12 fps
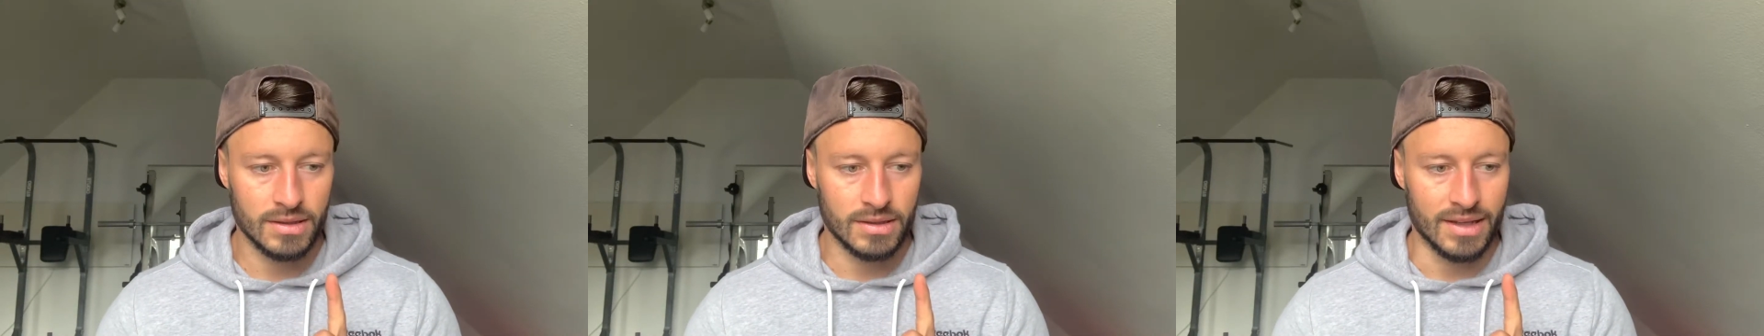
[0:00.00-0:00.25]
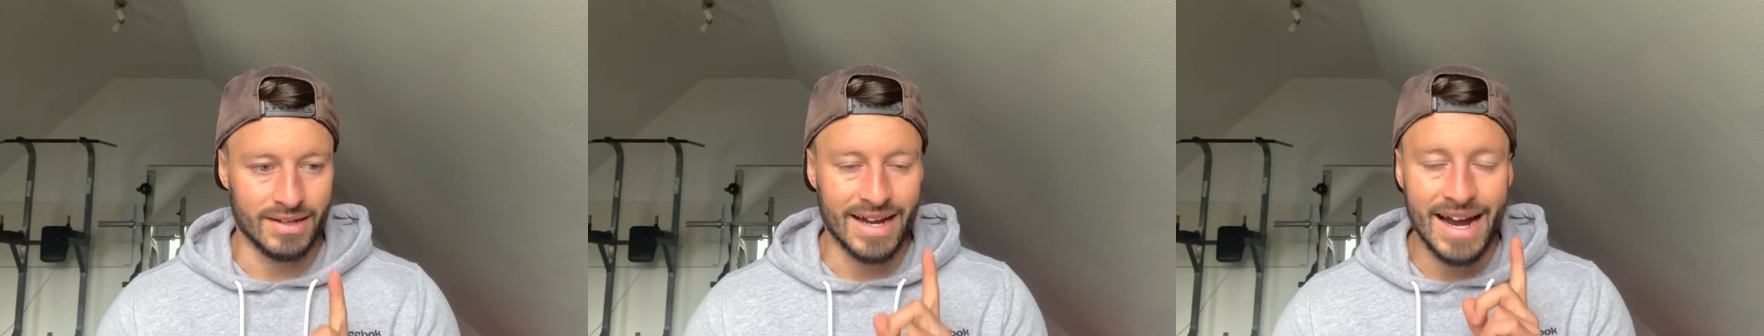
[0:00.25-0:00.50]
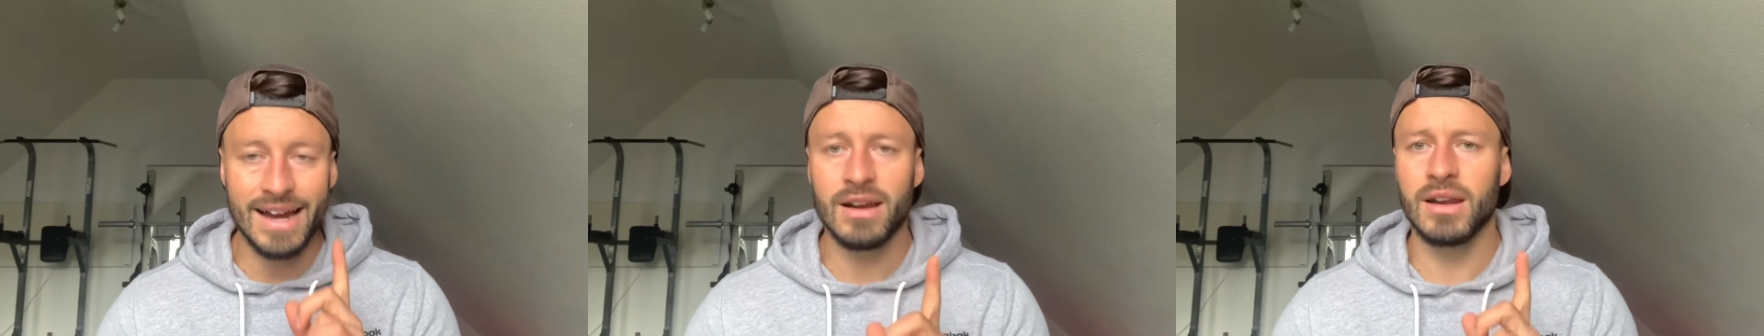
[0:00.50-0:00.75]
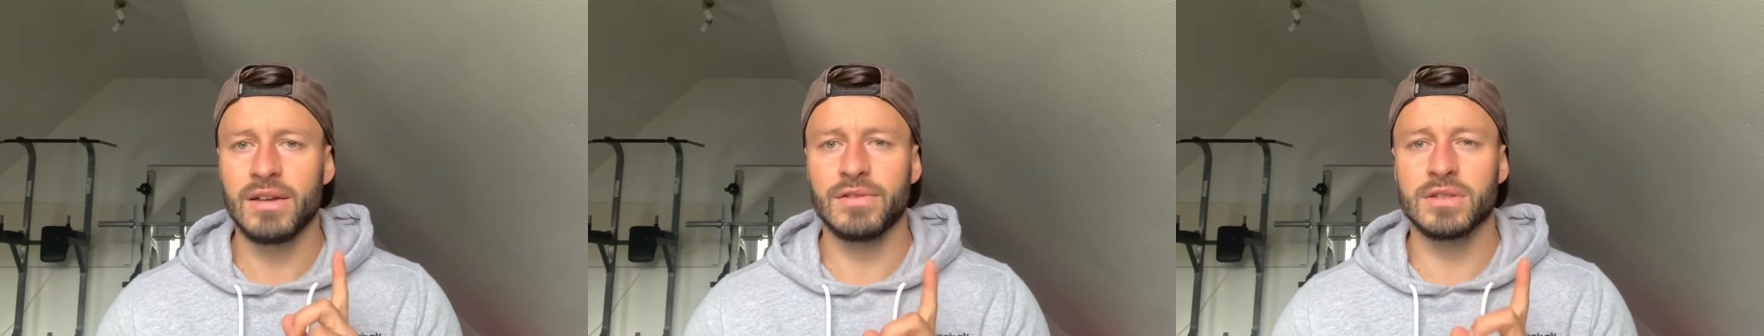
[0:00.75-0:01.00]
that higher
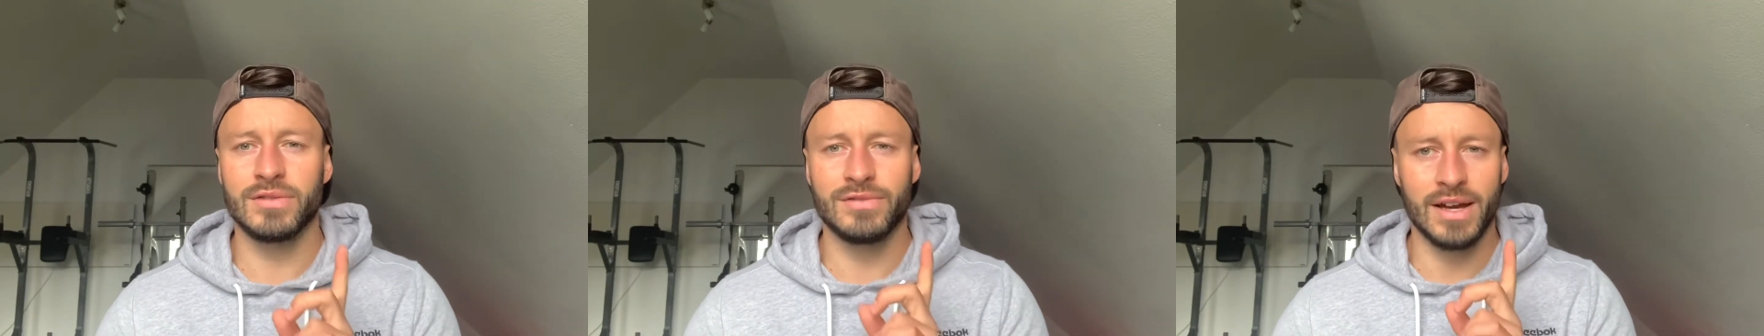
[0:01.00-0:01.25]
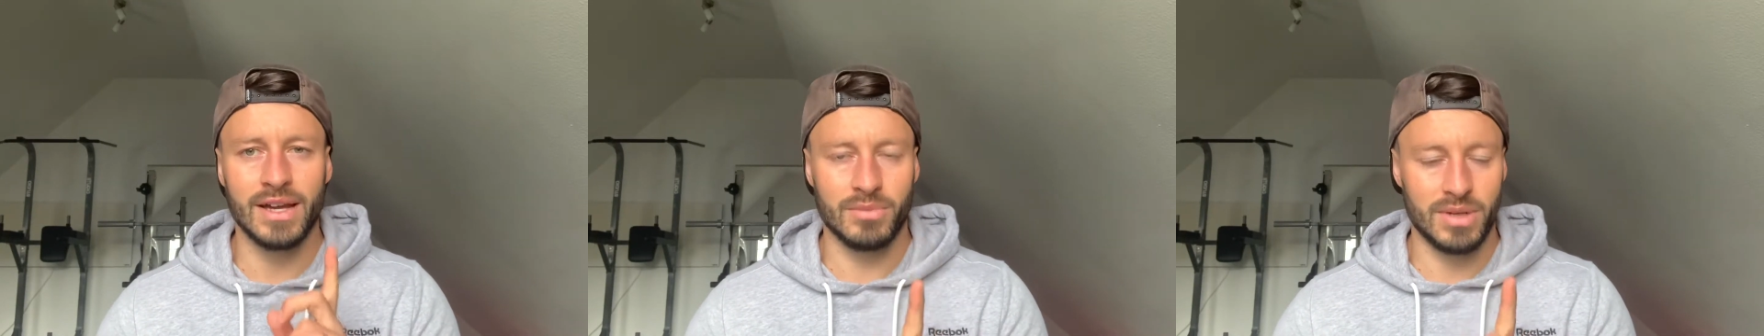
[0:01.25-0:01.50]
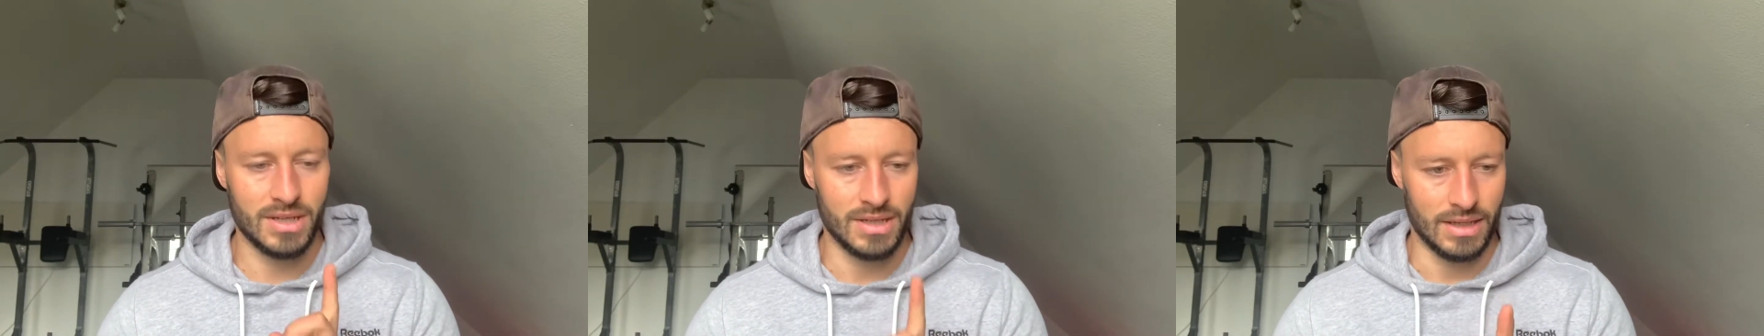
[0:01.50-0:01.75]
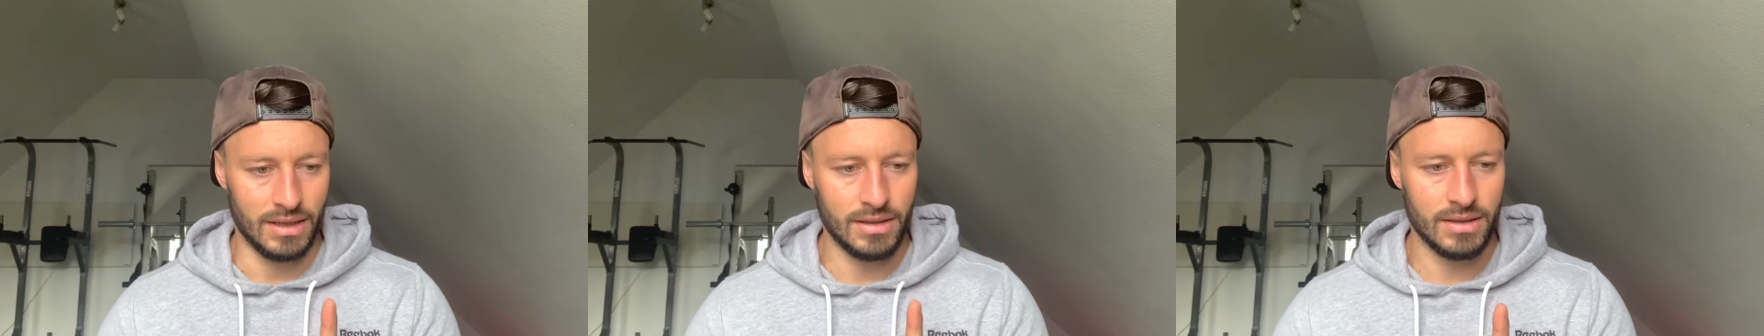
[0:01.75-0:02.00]
levels of vitamin
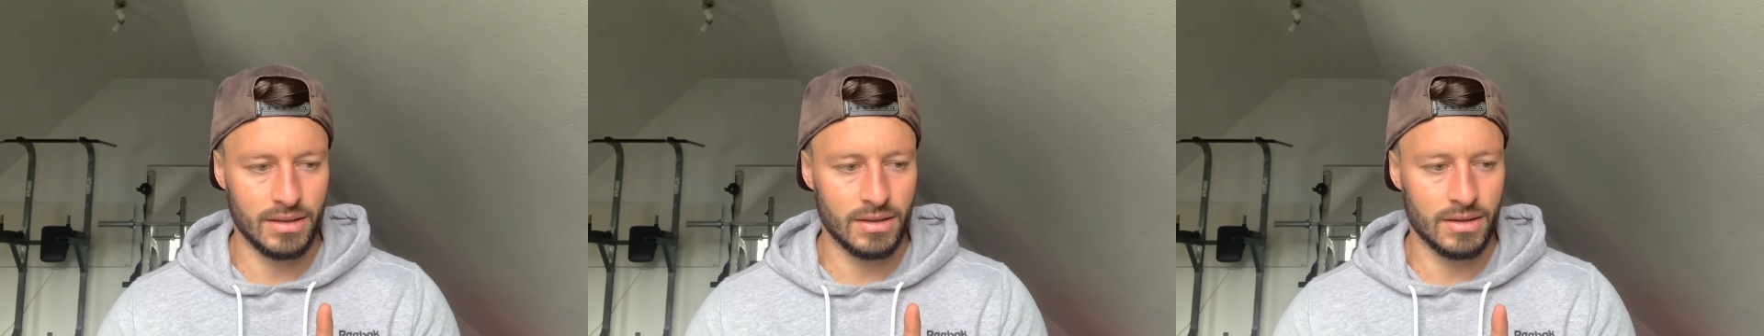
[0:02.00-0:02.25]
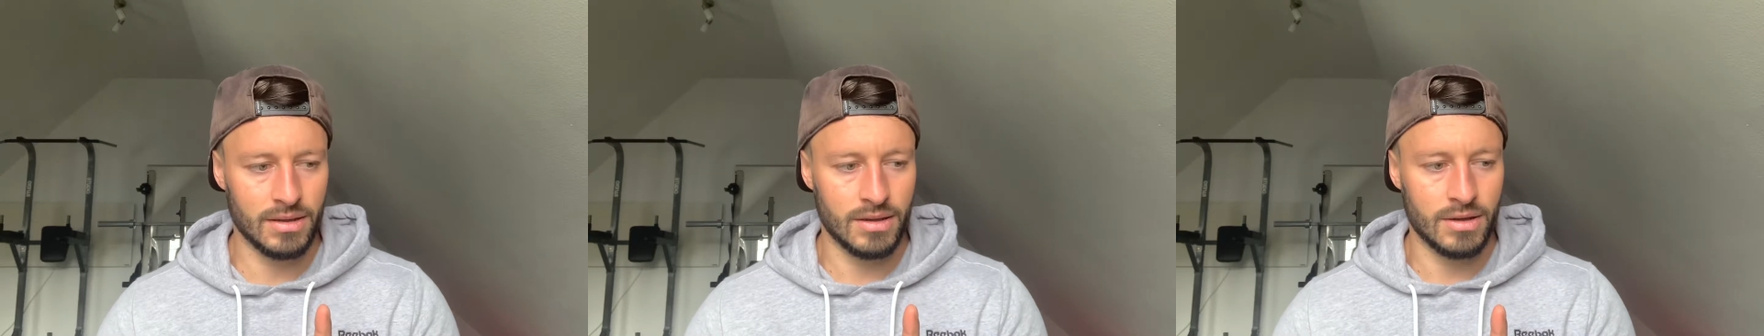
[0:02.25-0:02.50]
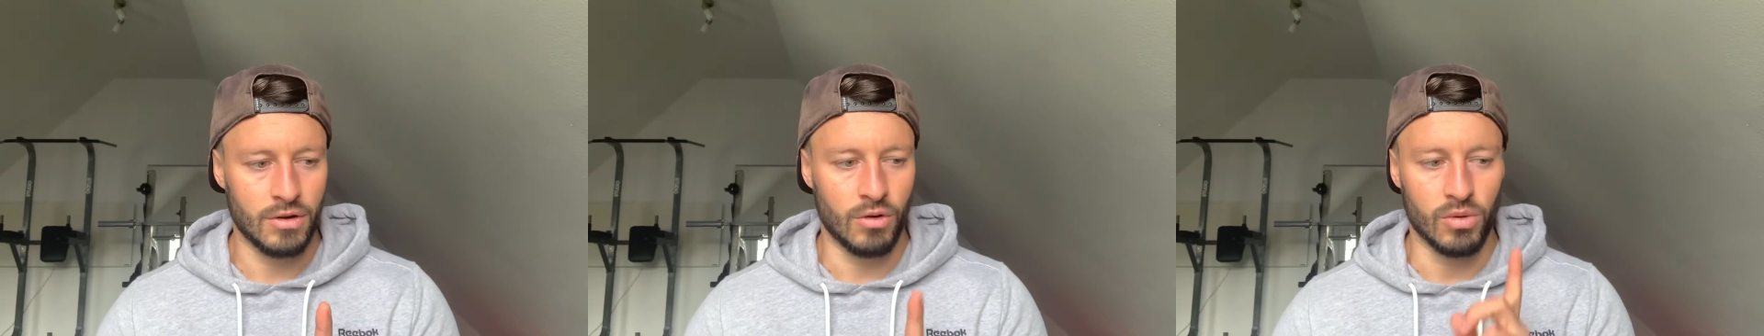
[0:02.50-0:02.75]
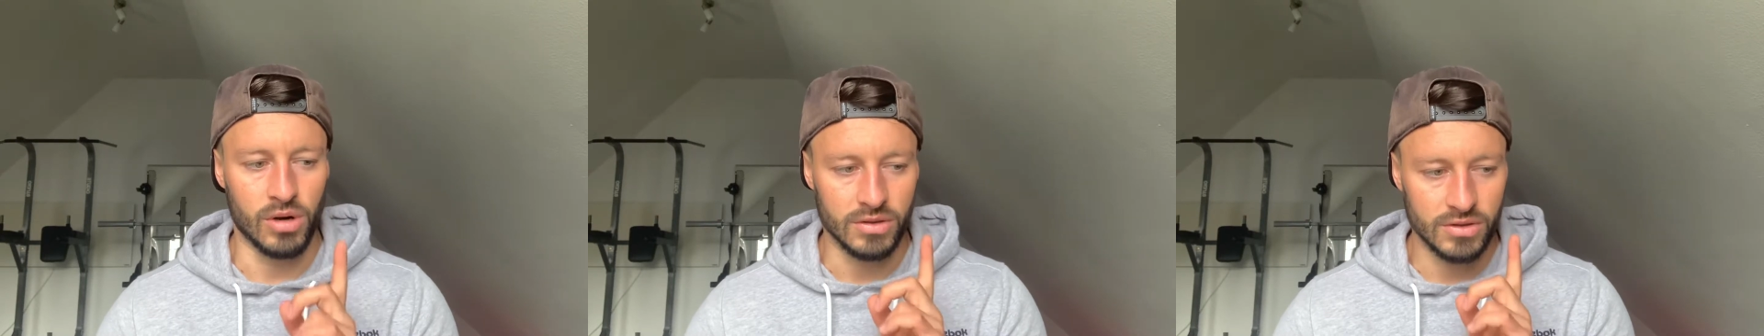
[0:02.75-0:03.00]
D
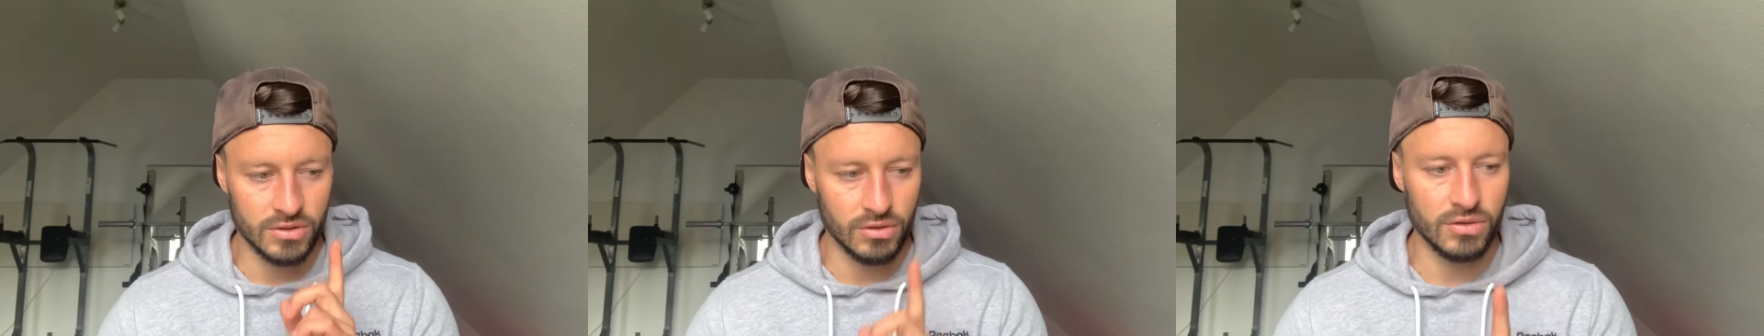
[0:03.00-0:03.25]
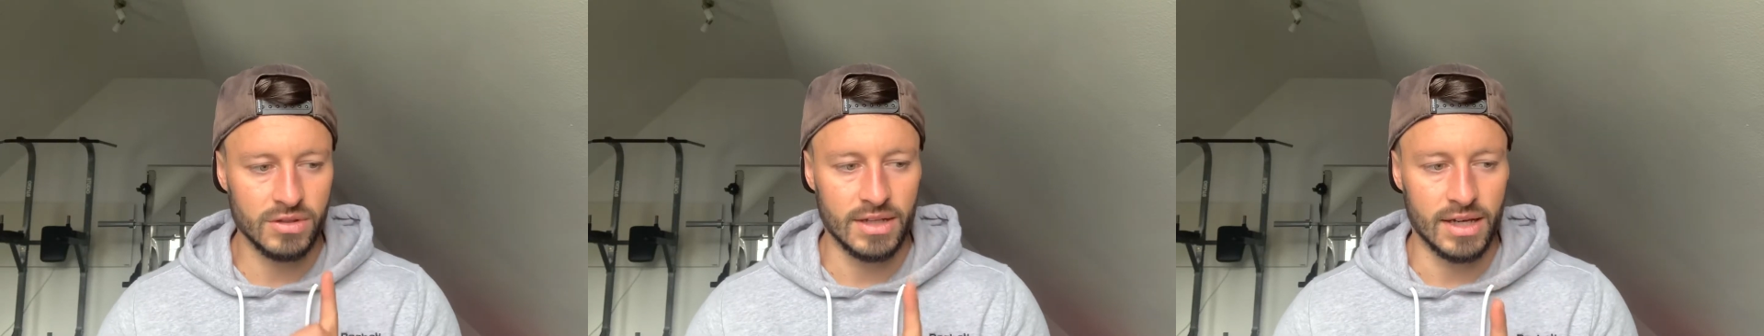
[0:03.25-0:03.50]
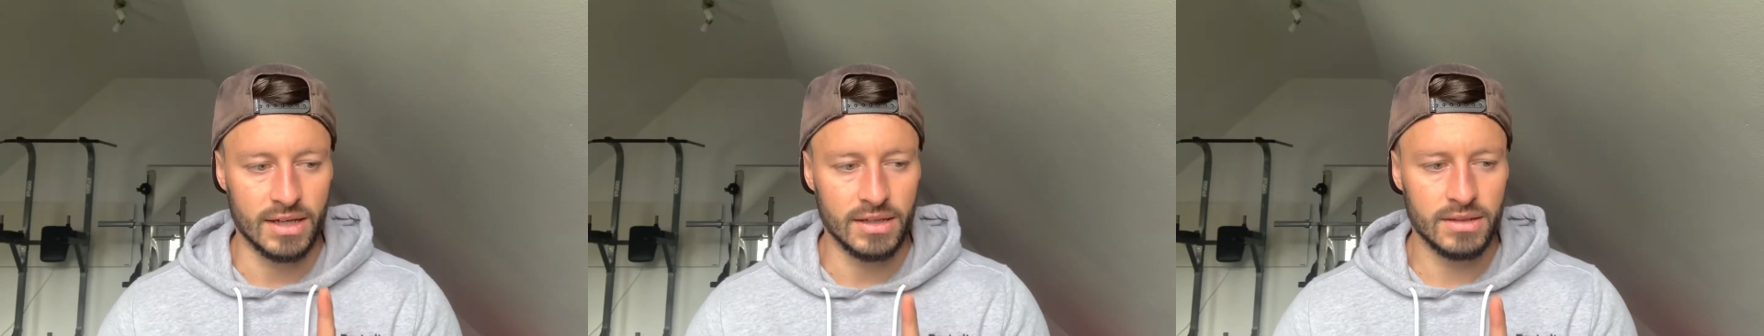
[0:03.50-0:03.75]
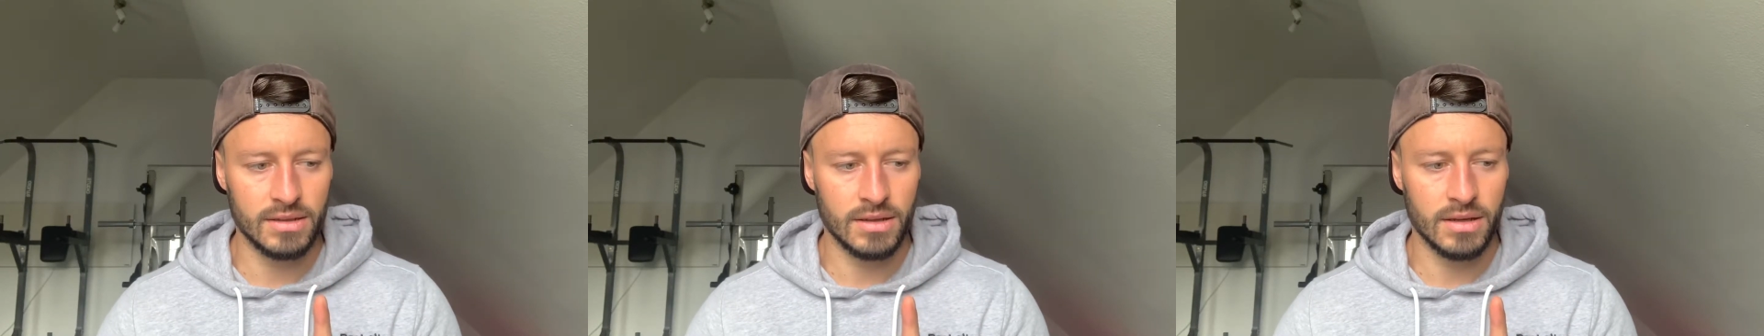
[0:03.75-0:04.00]
were associated